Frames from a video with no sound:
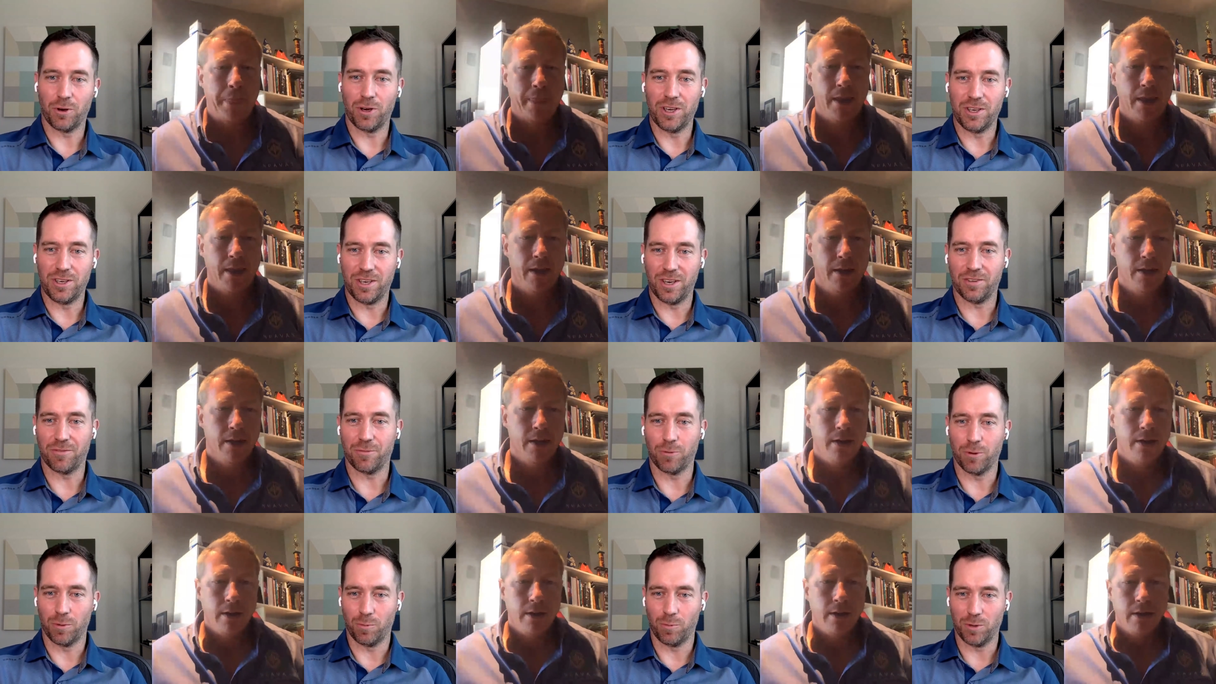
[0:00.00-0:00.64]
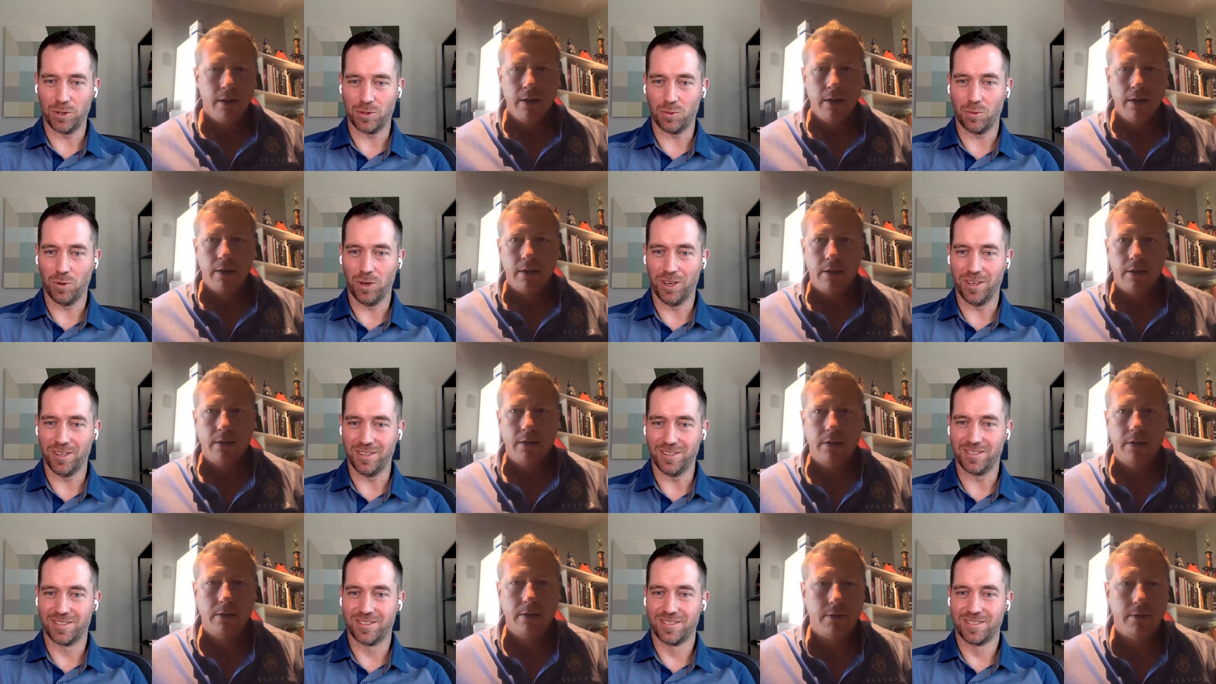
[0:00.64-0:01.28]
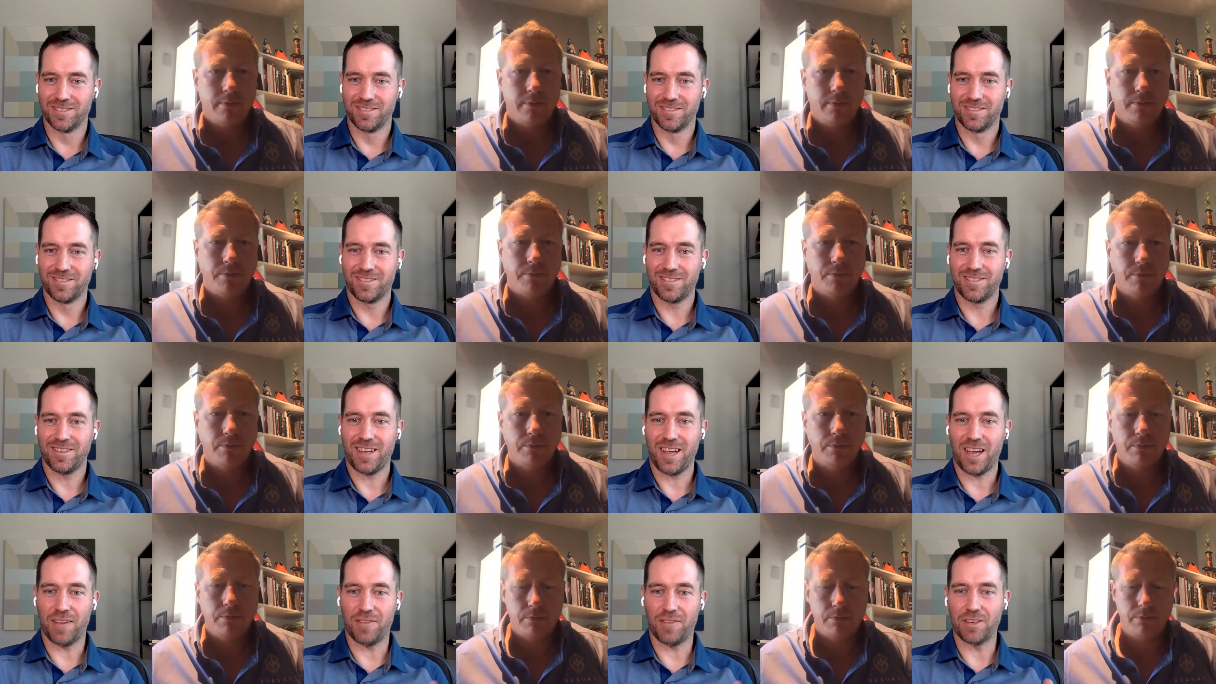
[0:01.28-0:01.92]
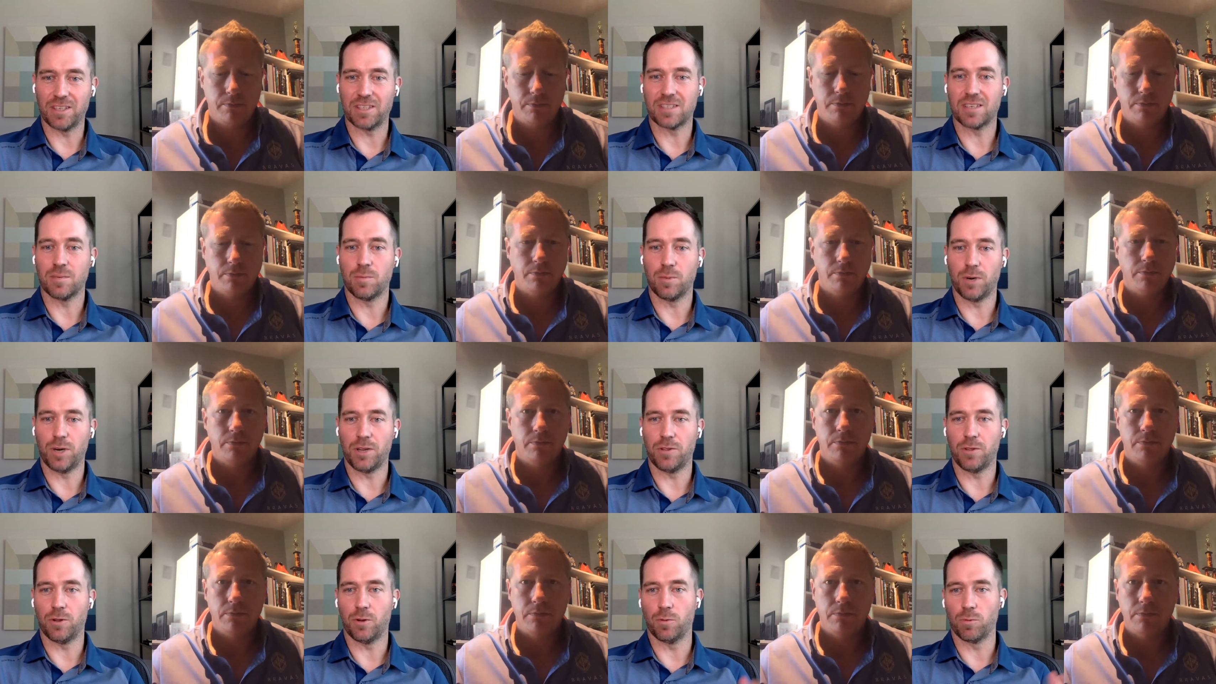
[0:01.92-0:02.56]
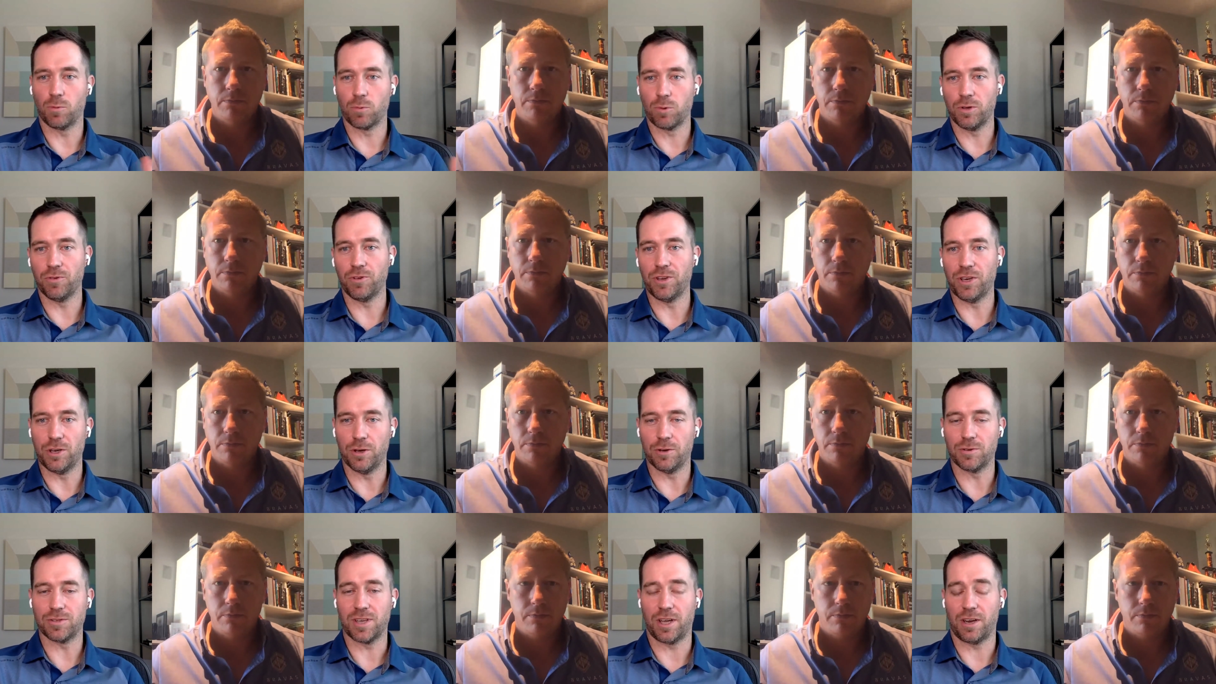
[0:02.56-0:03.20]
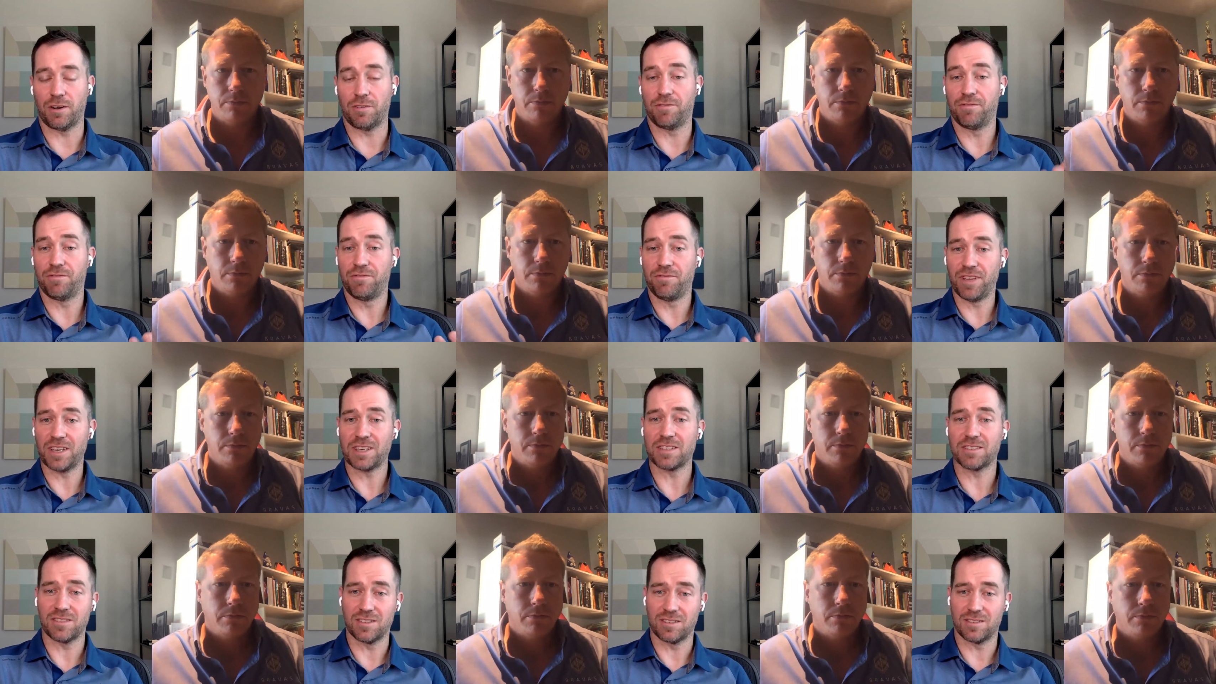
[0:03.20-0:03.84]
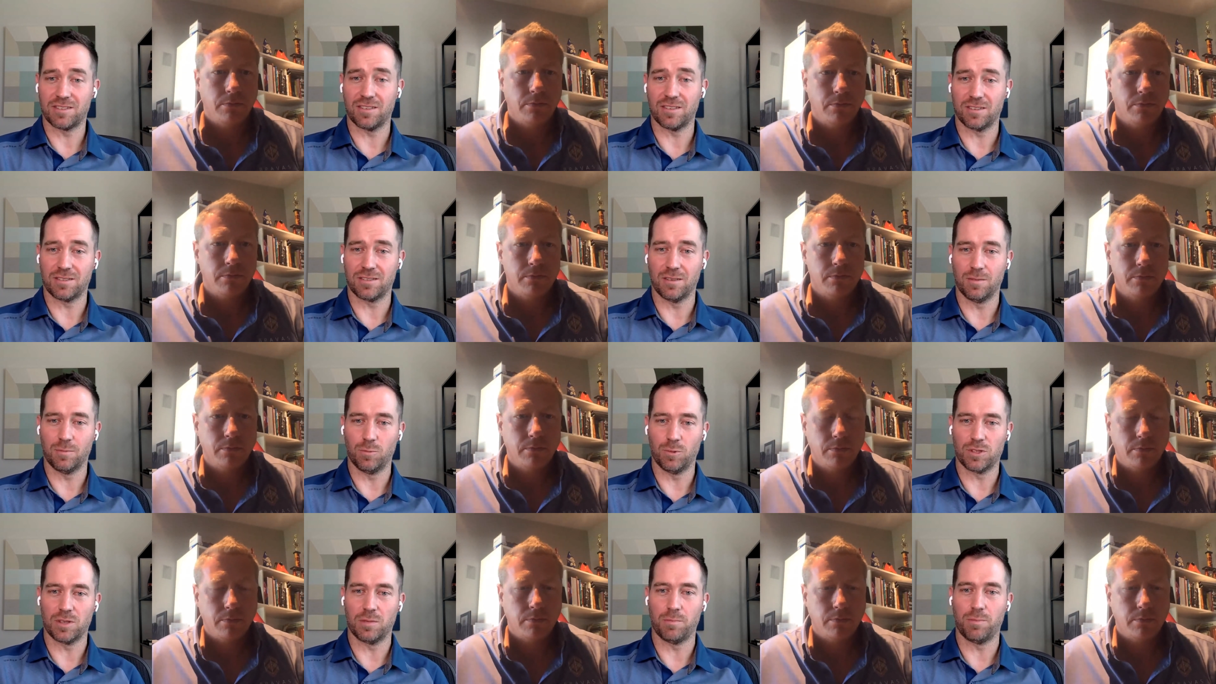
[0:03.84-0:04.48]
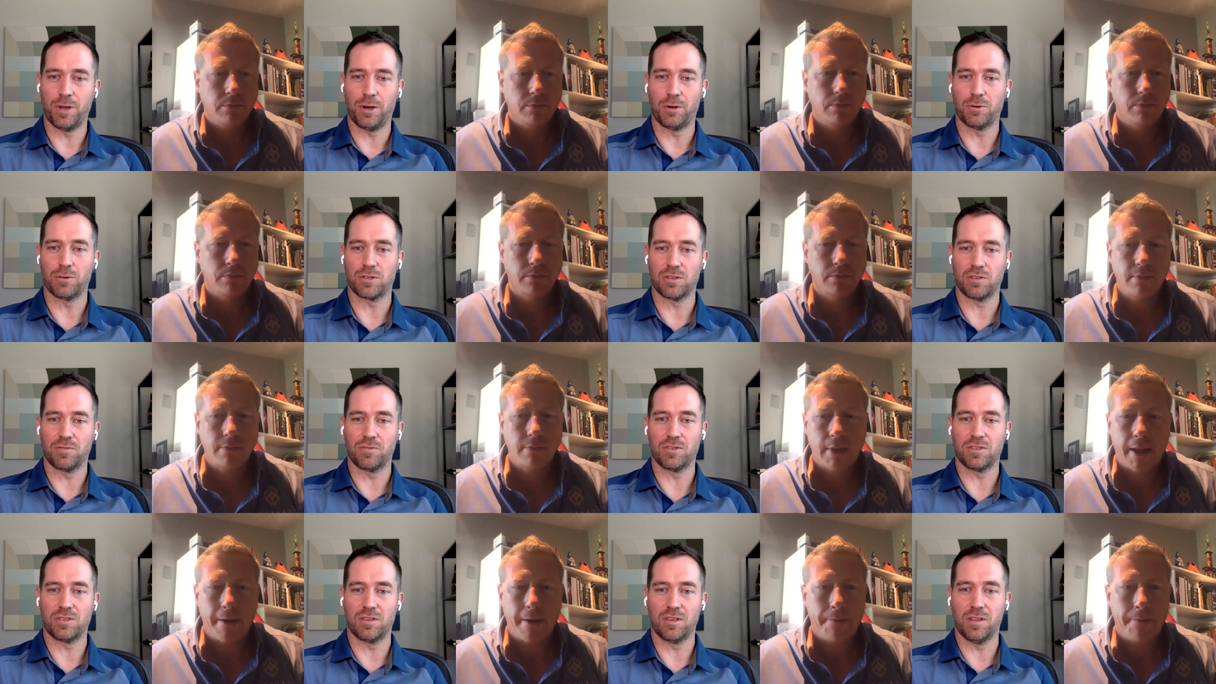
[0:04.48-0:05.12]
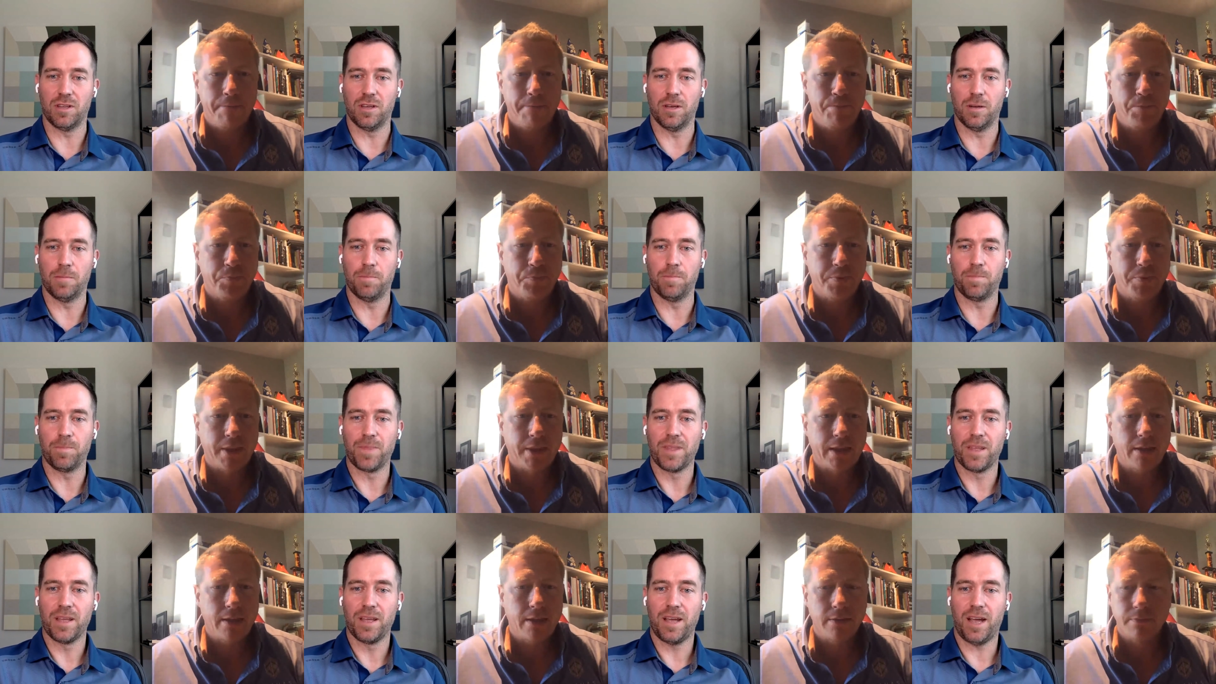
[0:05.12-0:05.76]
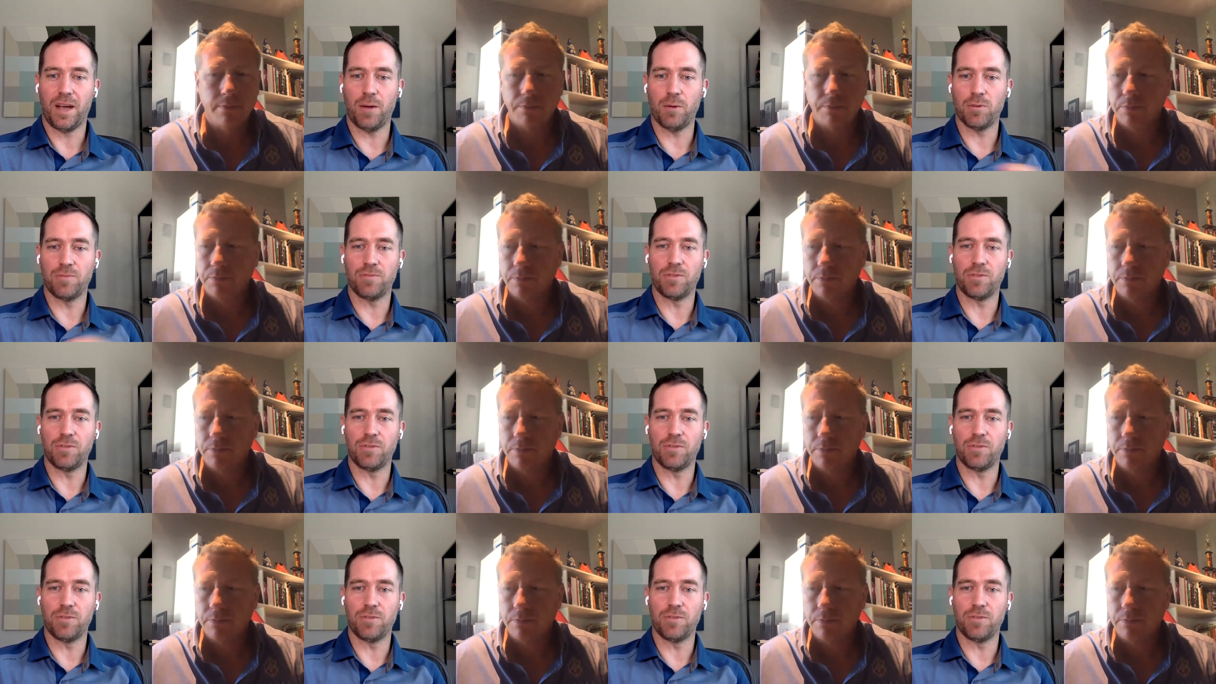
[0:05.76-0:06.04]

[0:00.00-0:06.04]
Speaker 1: something very different, which was having somebody that really knows how to fix the system was a better service to them.